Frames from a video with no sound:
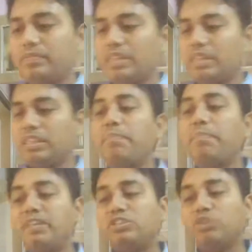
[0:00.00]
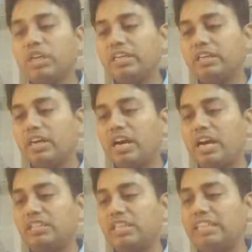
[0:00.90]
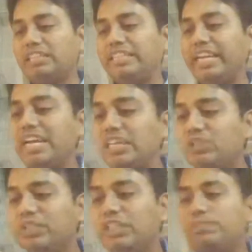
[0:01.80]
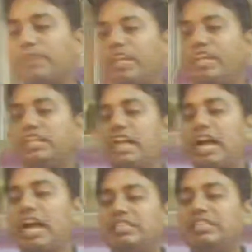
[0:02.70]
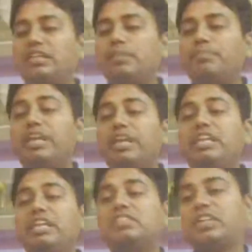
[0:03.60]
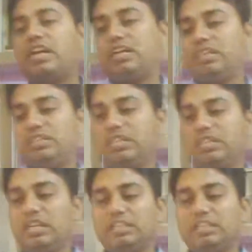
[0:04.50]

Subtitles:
the patrolling cars, and stares with his brilliant eyes at the brilliant stars.